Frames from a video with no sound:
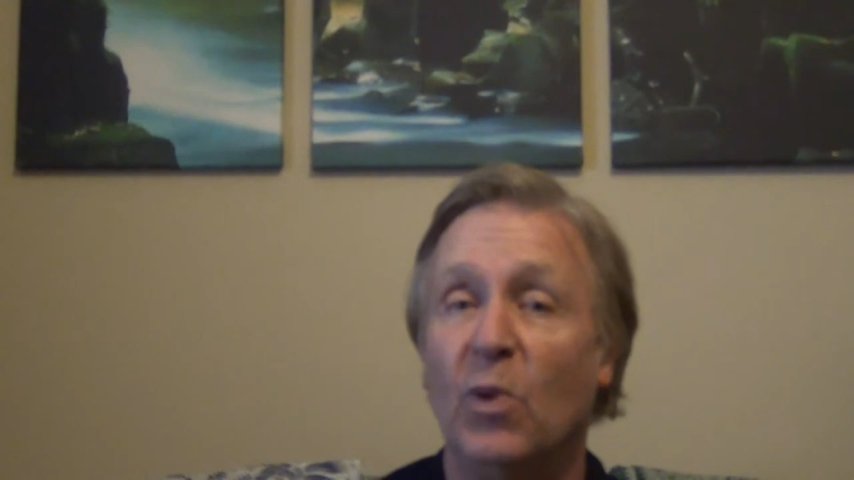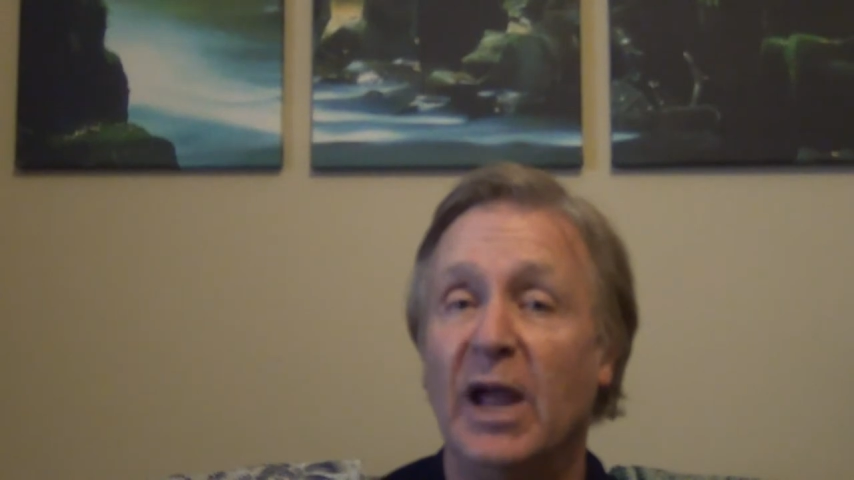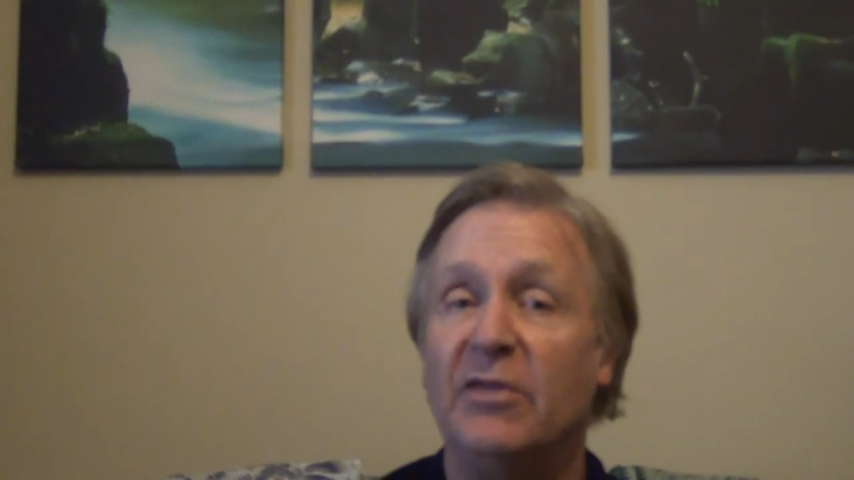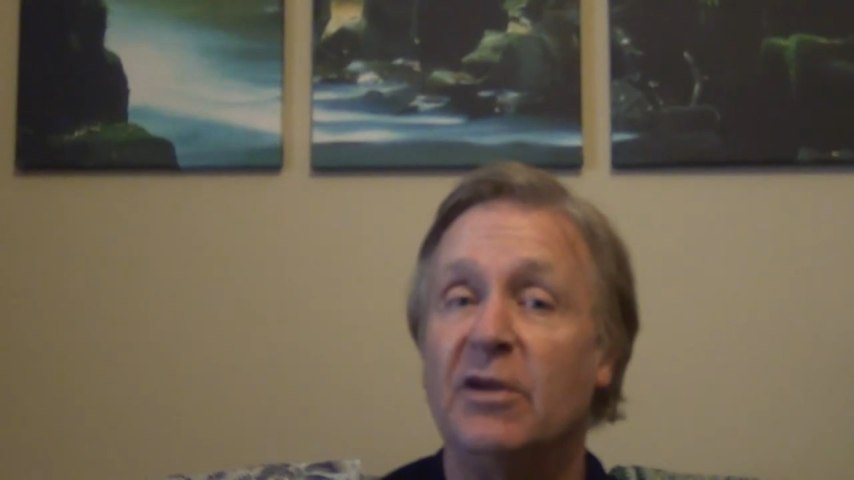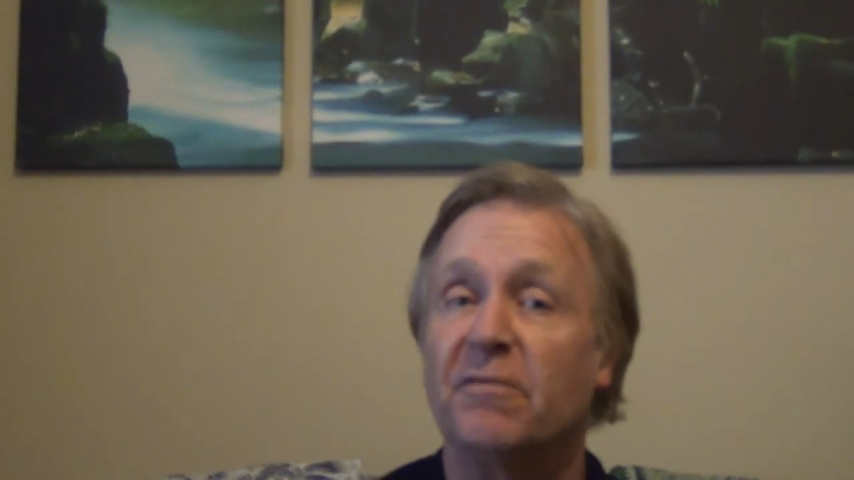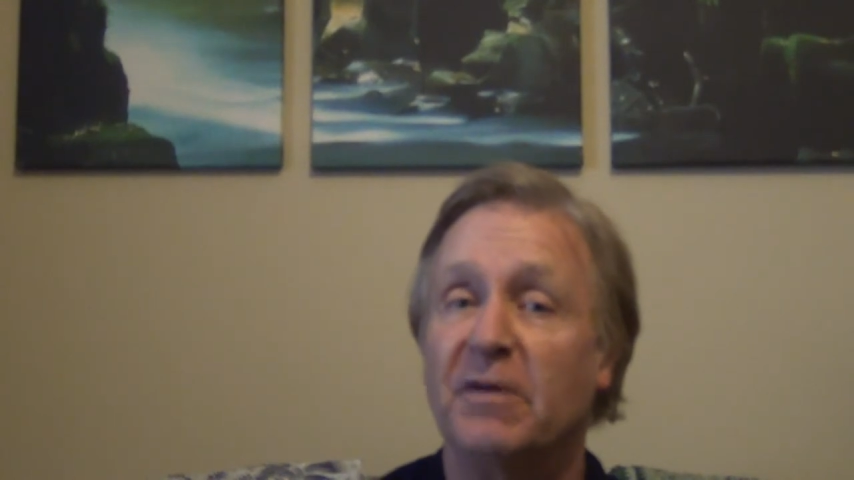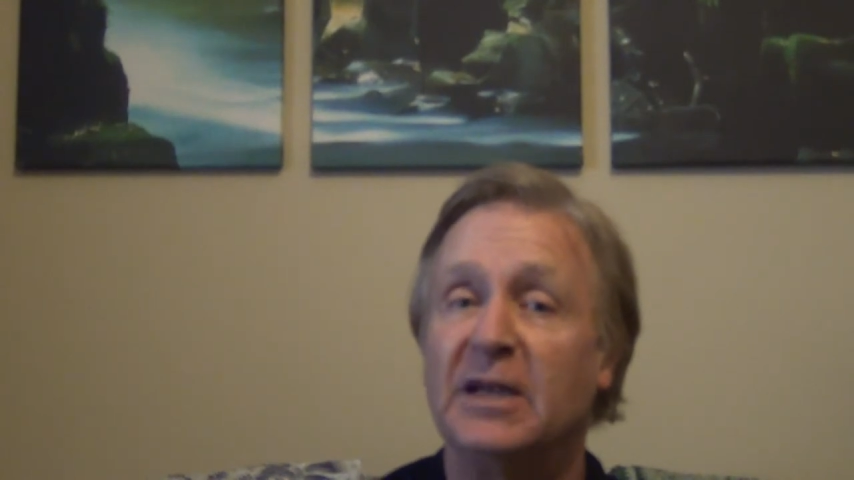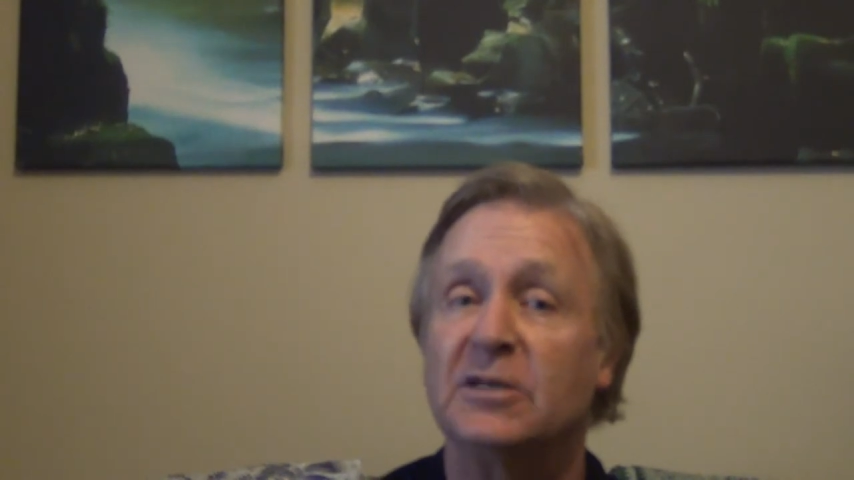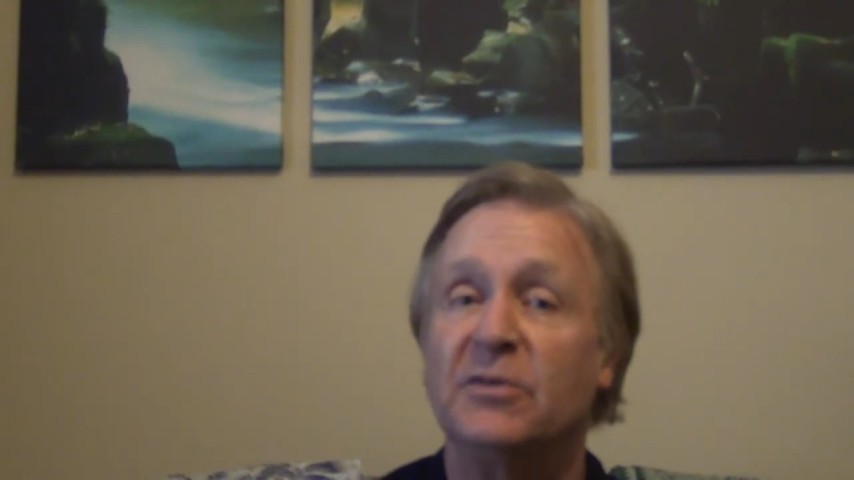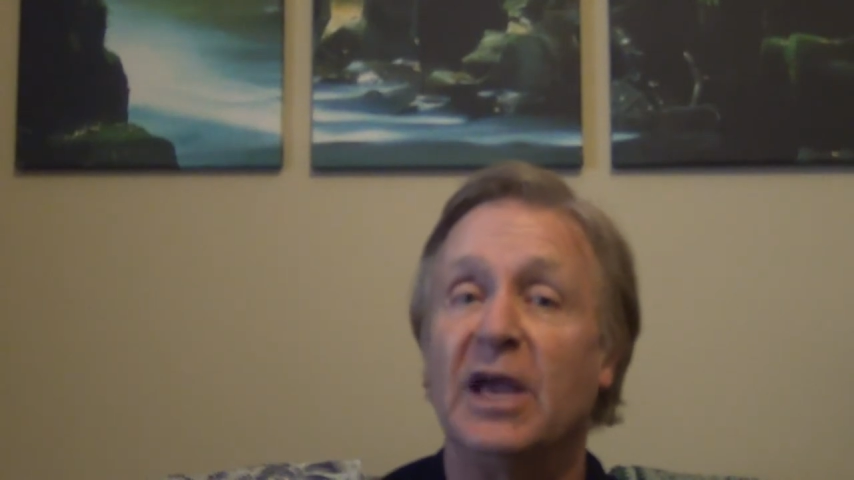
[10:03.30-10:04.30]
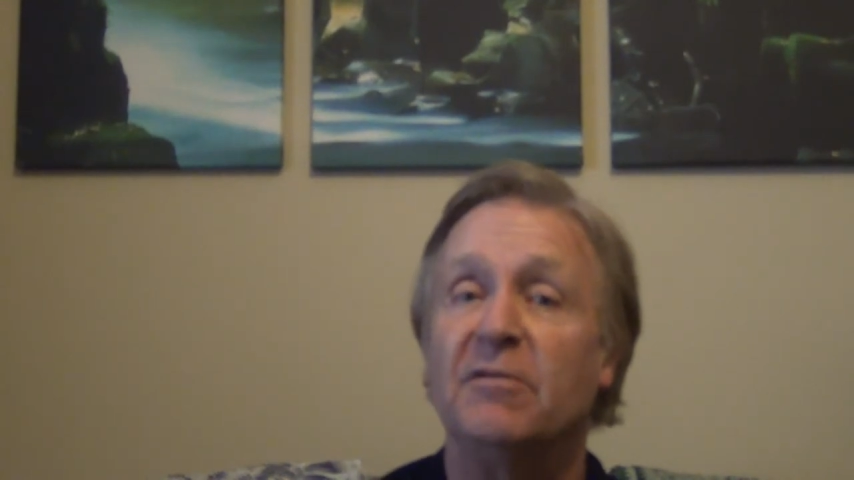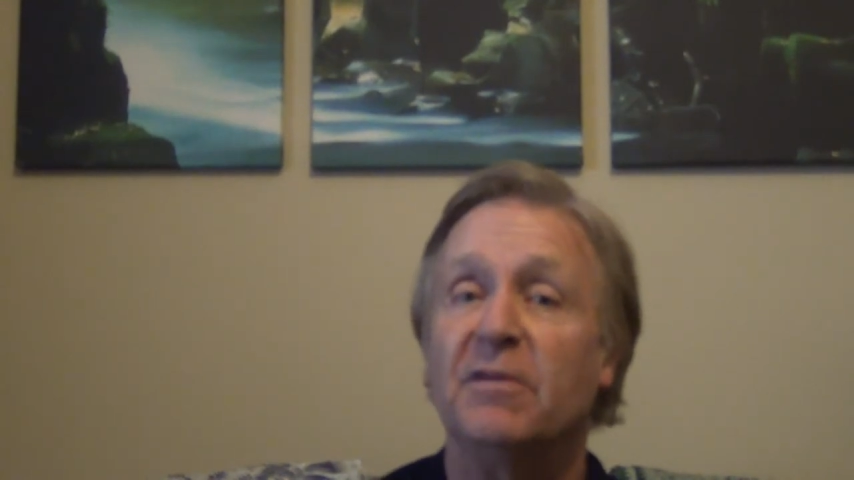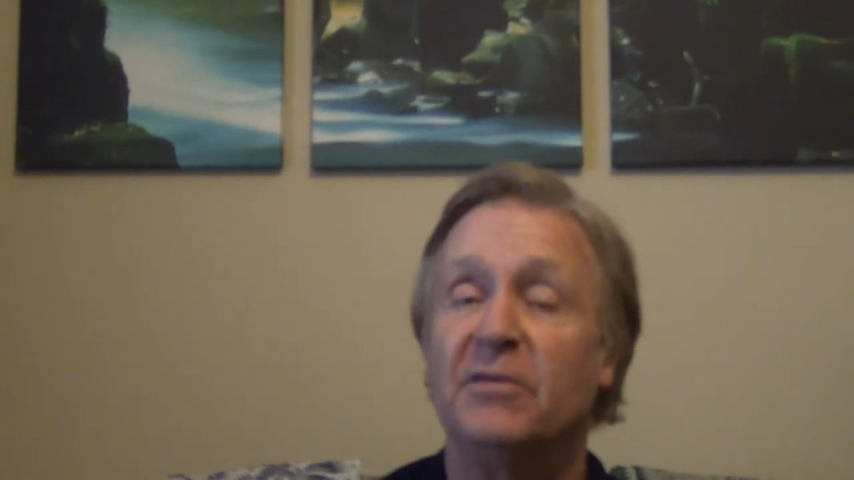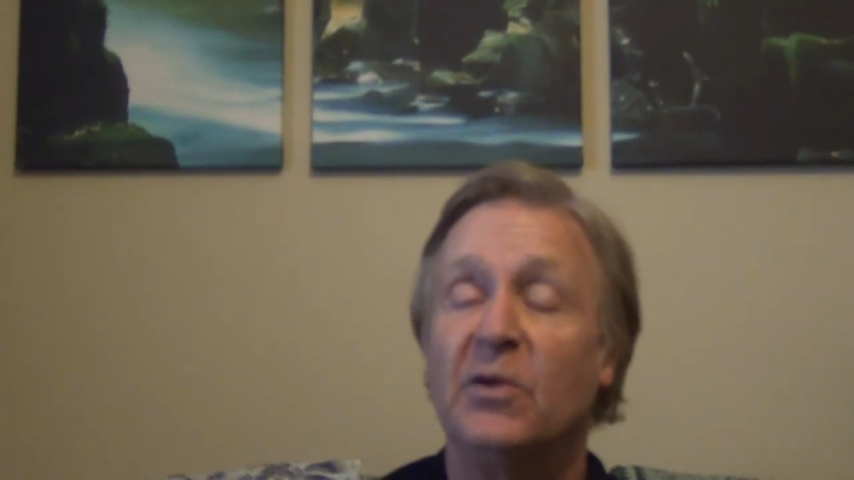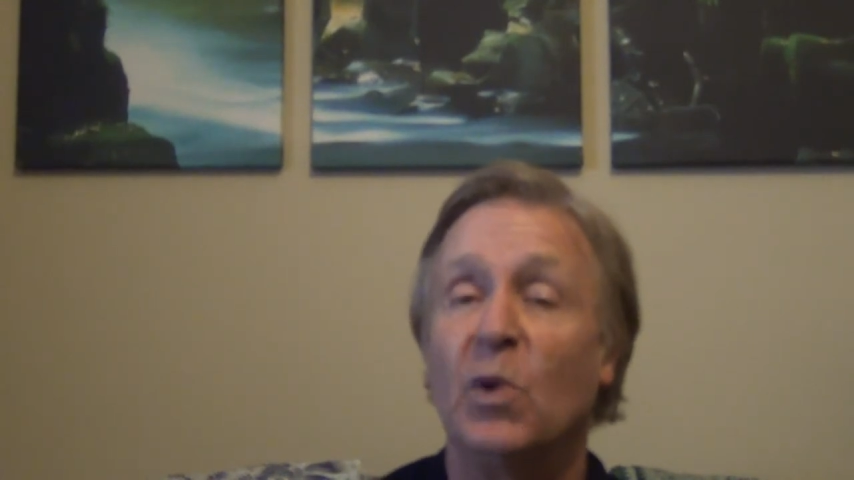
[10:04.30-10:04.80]
way, the effect of Gate
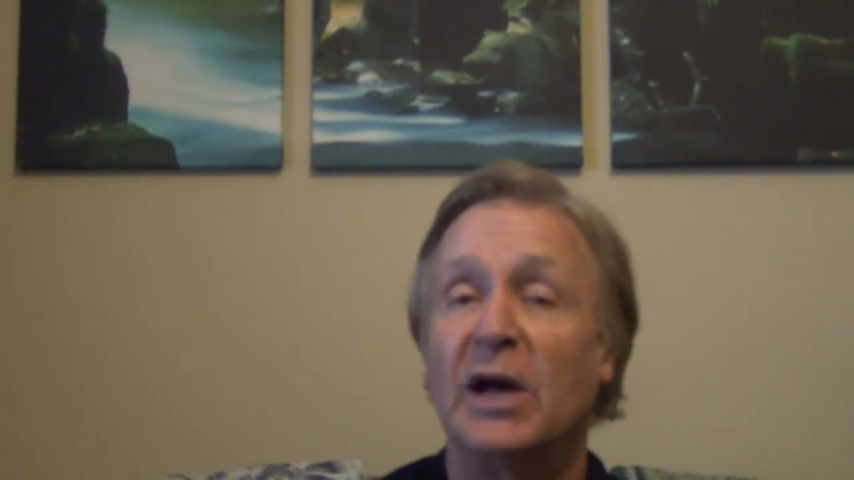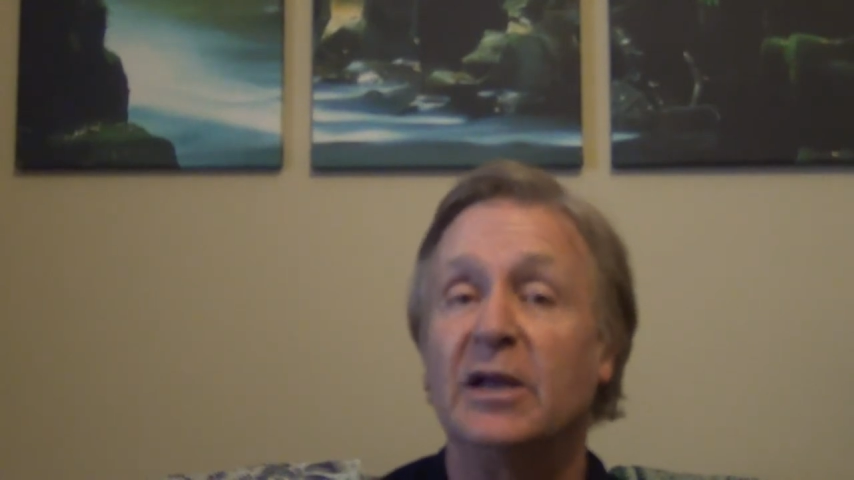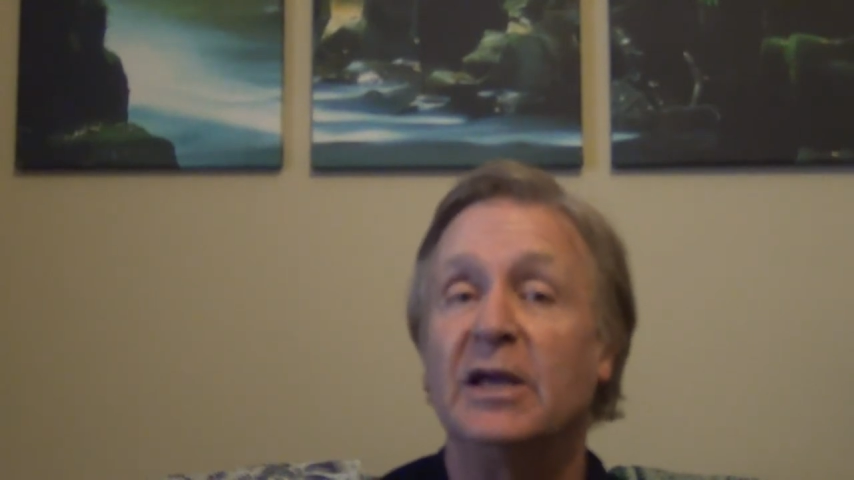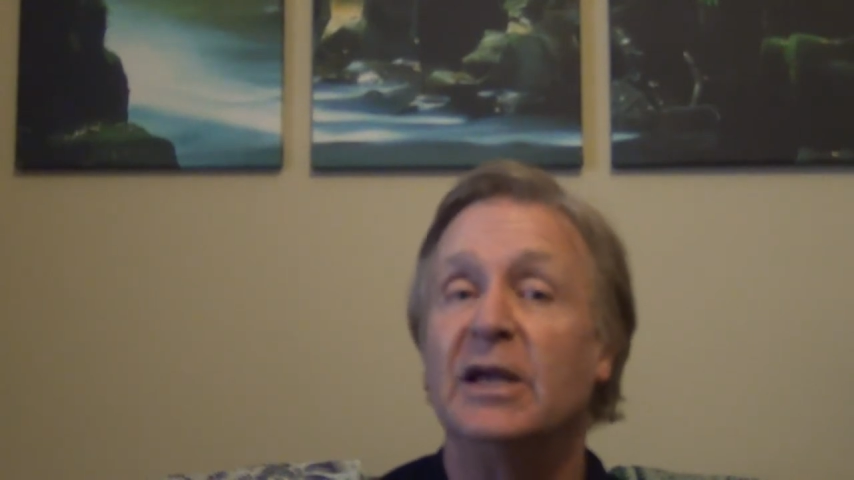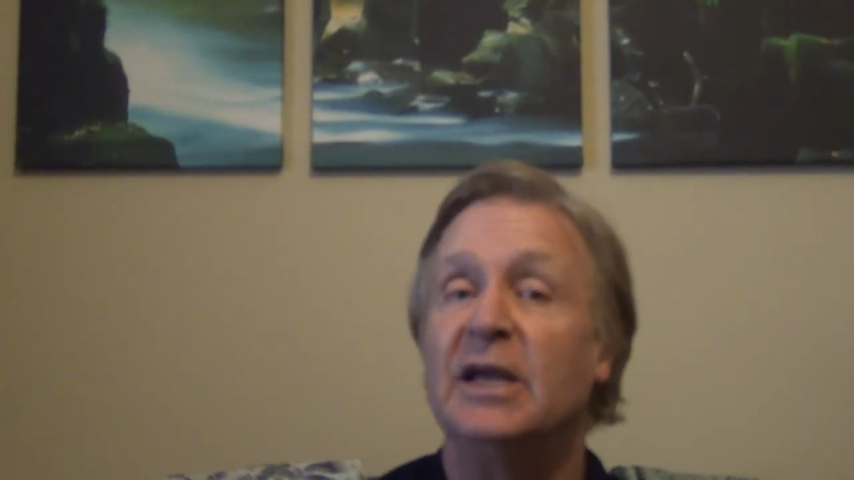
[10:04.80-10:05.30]
51